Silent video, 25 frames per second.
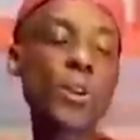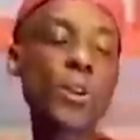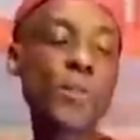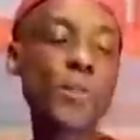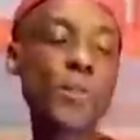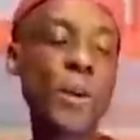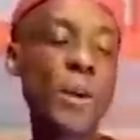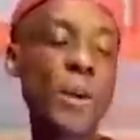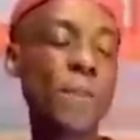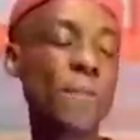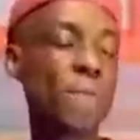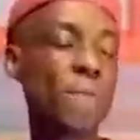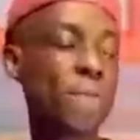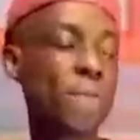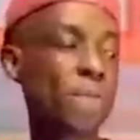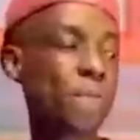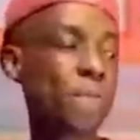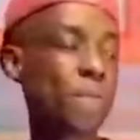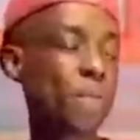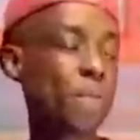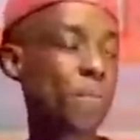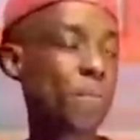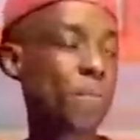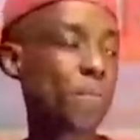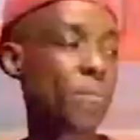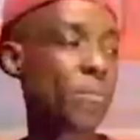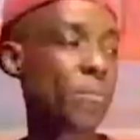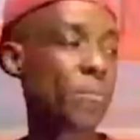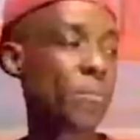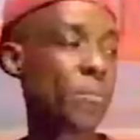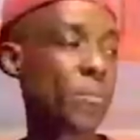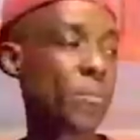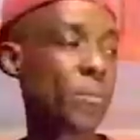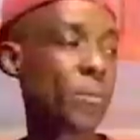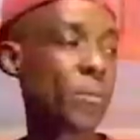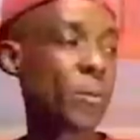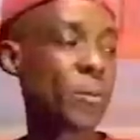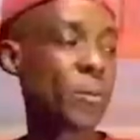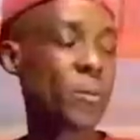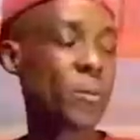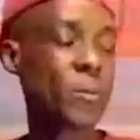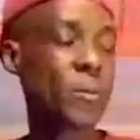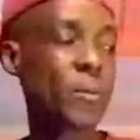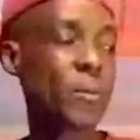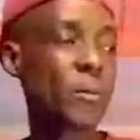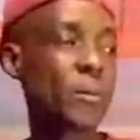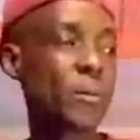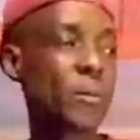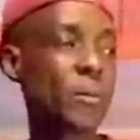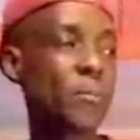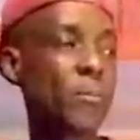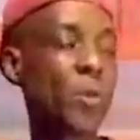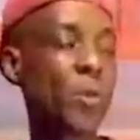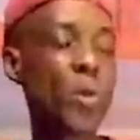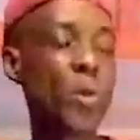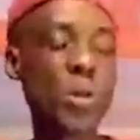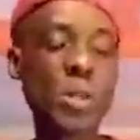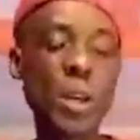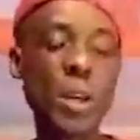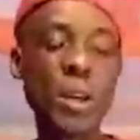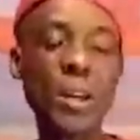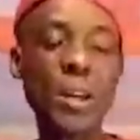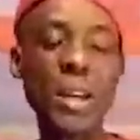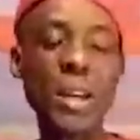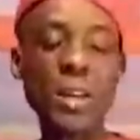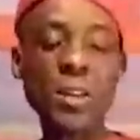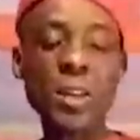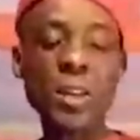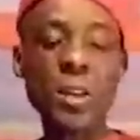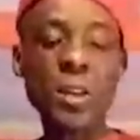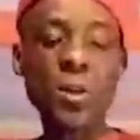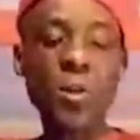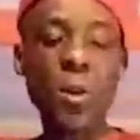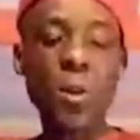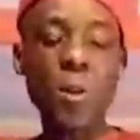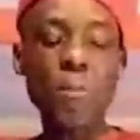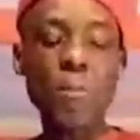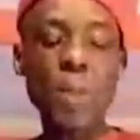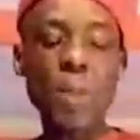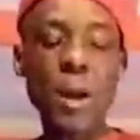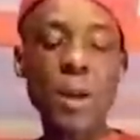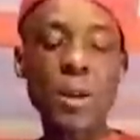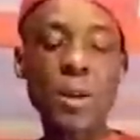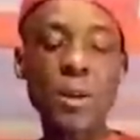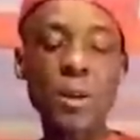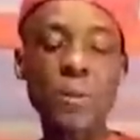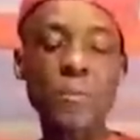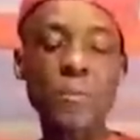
spend. Me know say classic come back.